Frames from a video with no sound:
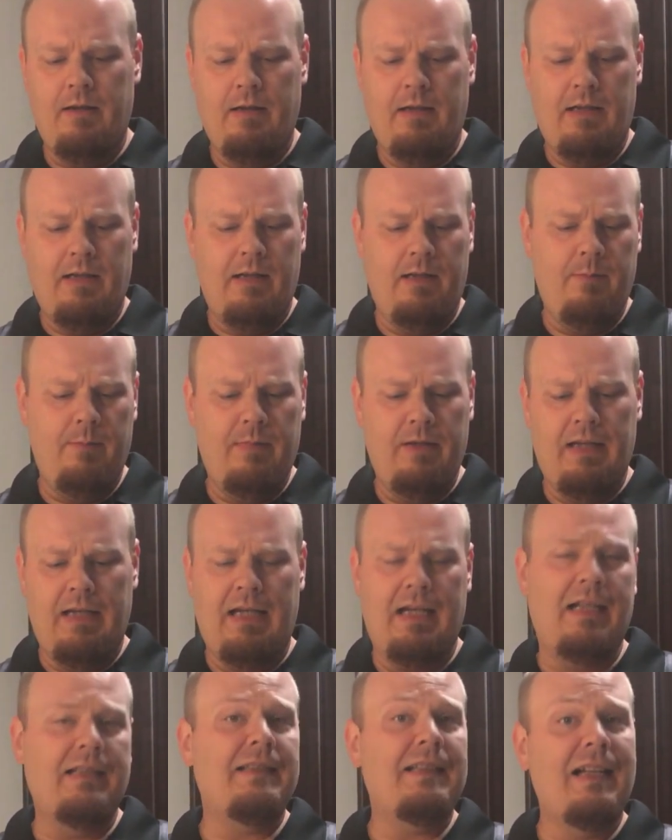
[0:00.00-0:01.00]
And
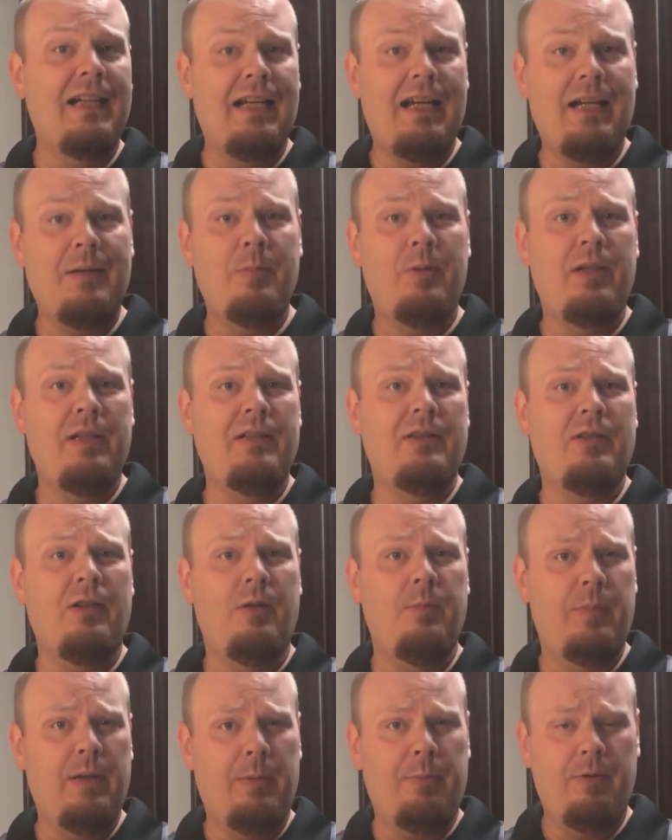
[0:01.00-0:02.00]
I said I hadn't put any
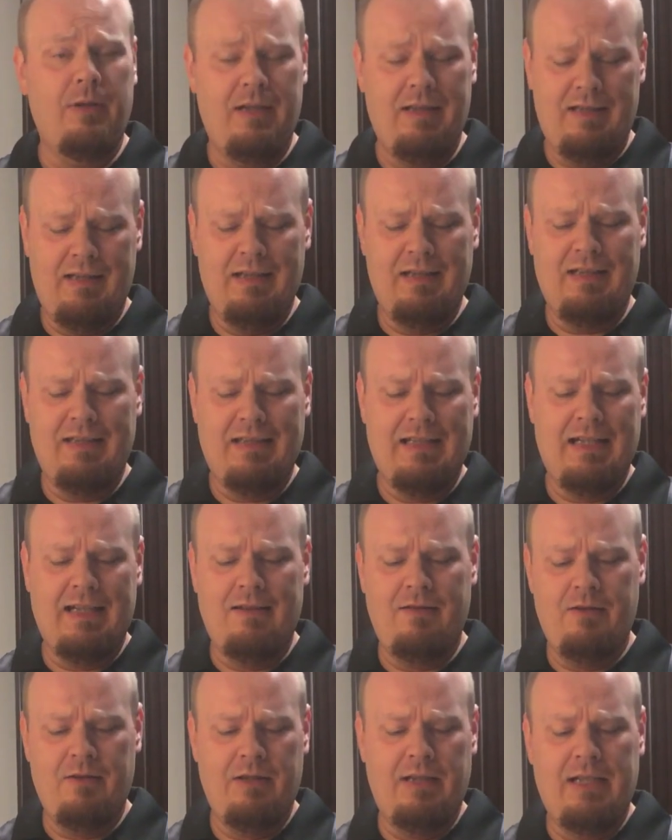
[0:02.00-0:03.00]
salt, pepper, or anything like that
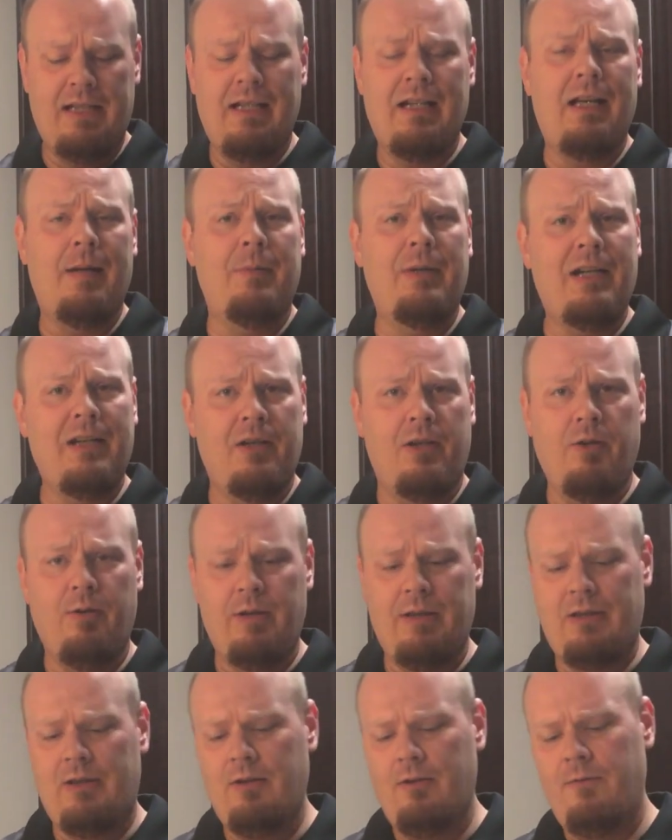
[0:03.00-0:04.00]
in there yet. I'm not
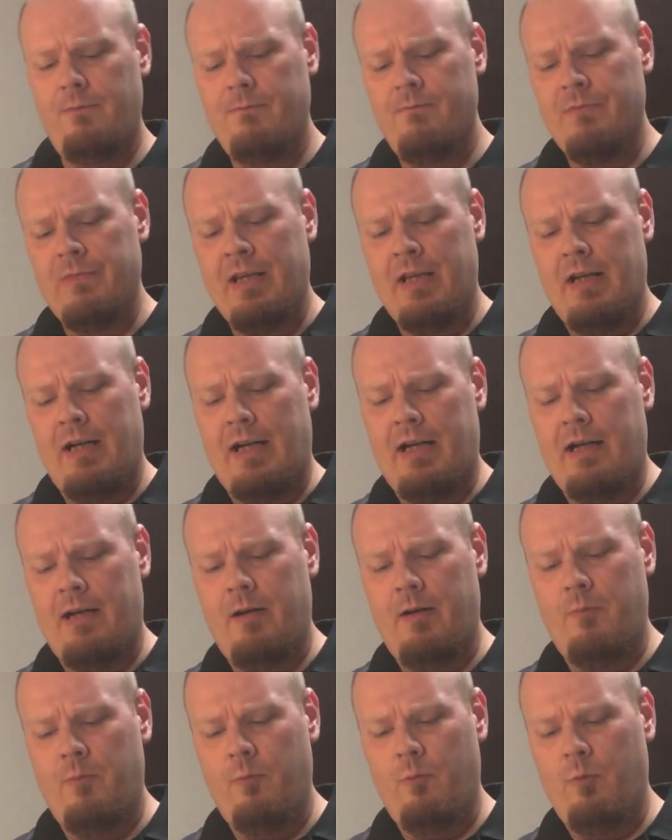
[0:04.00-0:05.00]
going to.
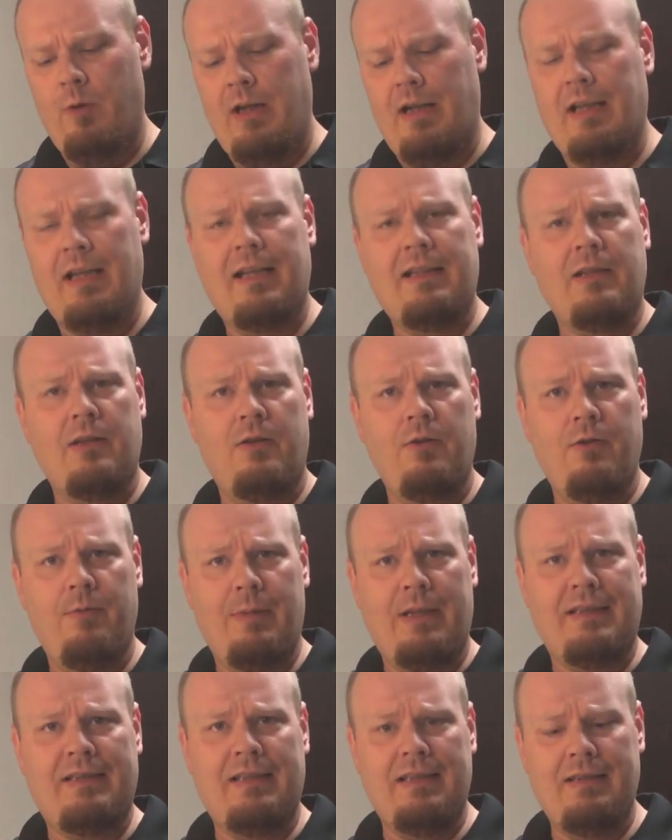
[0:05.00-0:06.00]
What I like to do with
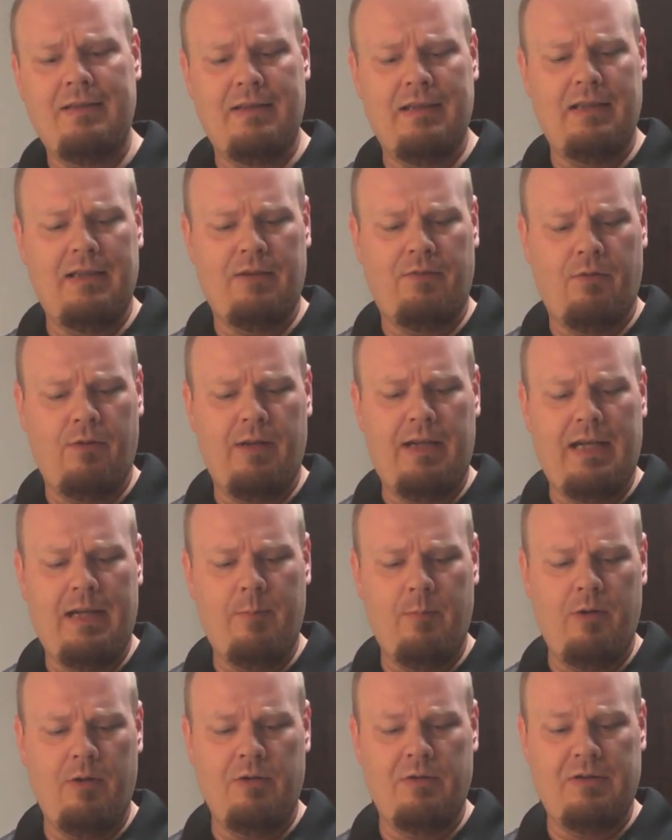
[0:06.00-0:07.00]
my seasonings for
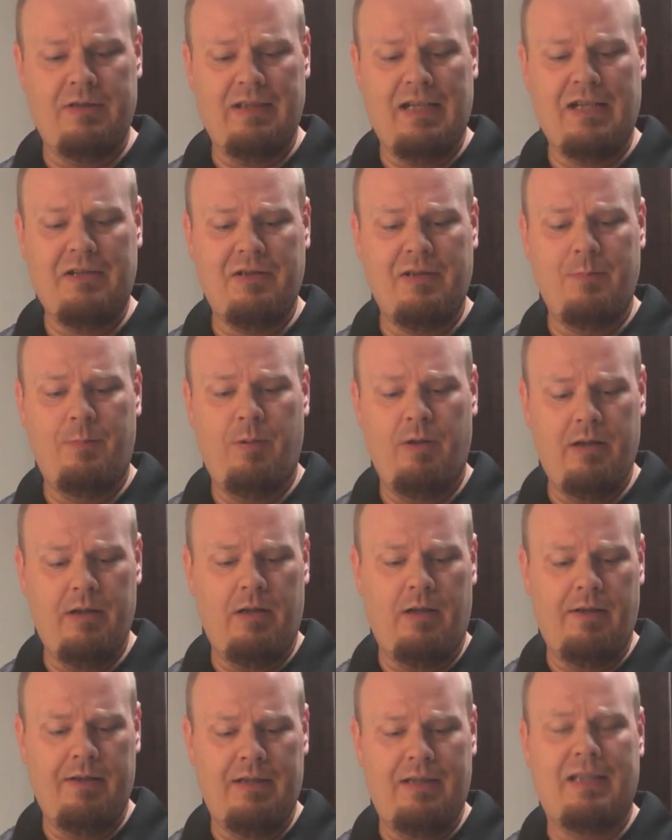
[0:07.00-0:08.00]
hamburgers is actually put it
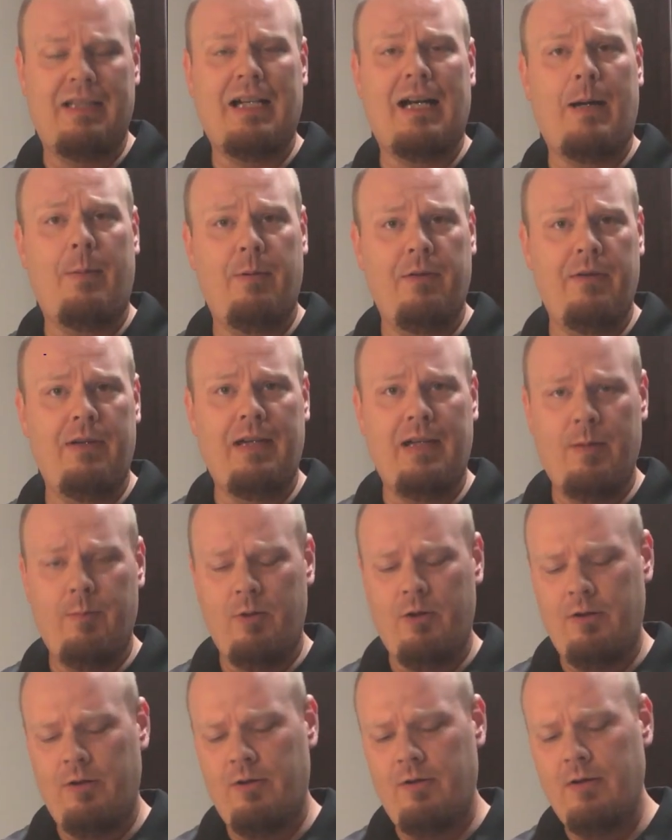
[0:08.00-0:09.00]
on the top of the
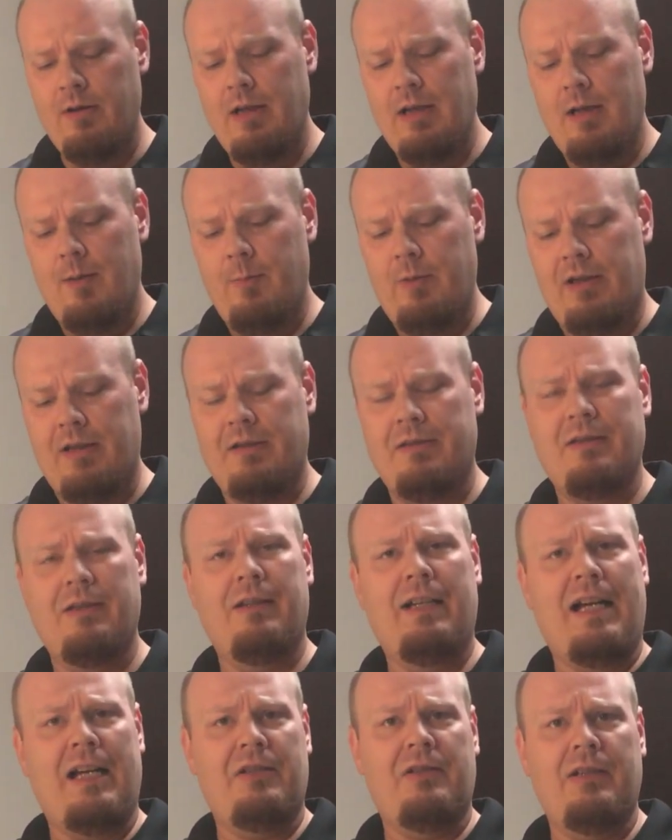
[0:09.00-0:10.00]
hamburger, because it'll
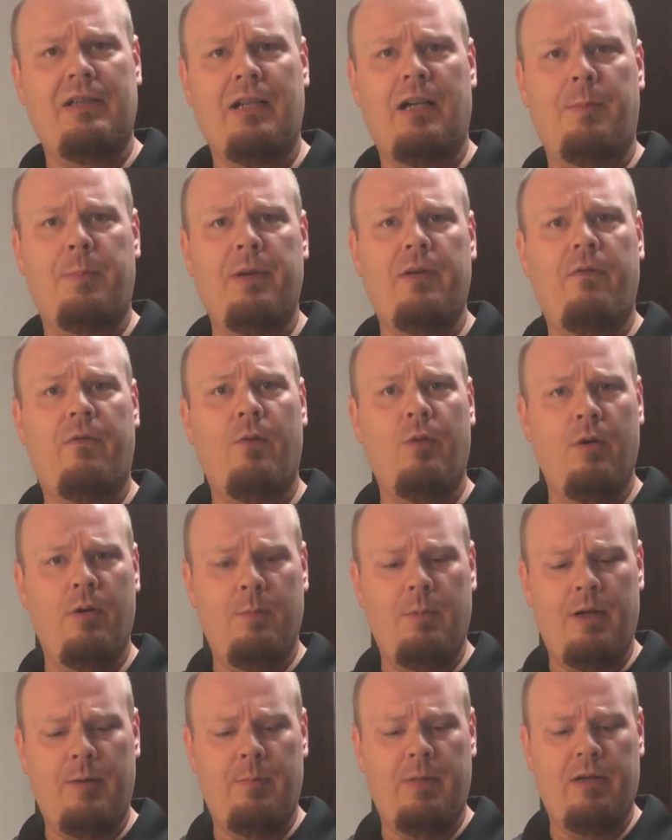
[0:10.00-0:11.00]
actually help it
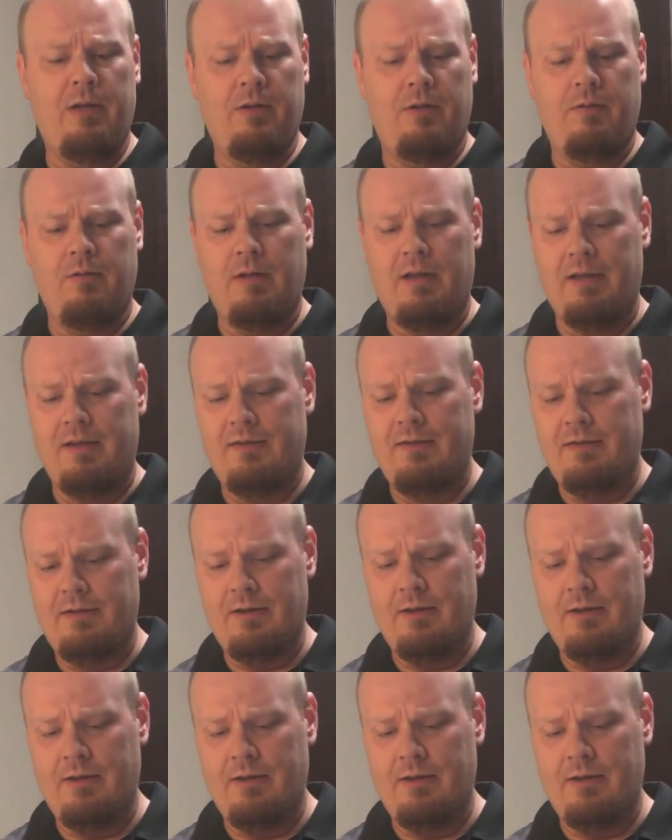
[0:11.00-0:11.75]
form a better crust.